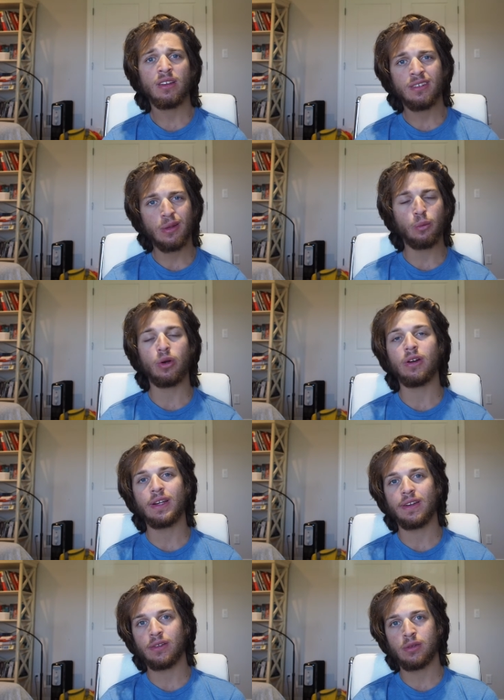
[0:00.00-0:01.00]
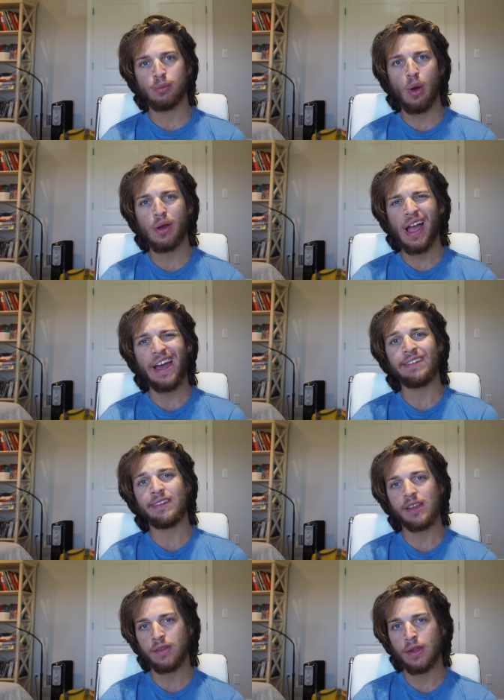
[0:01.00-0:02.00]
Similarly to
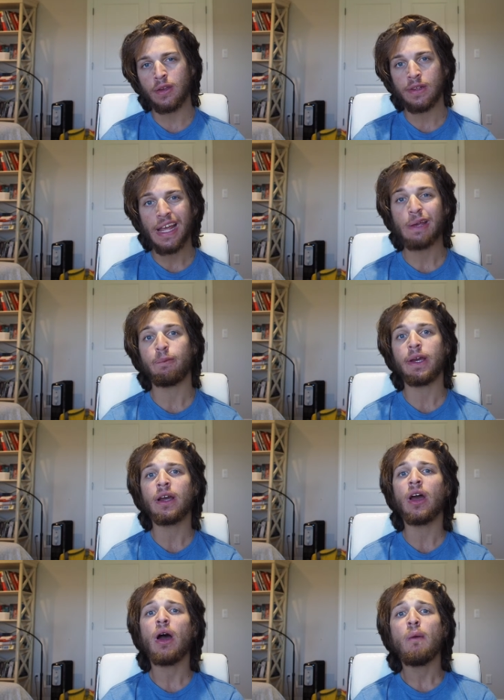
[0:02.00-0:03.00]
Smokeheads in the naming,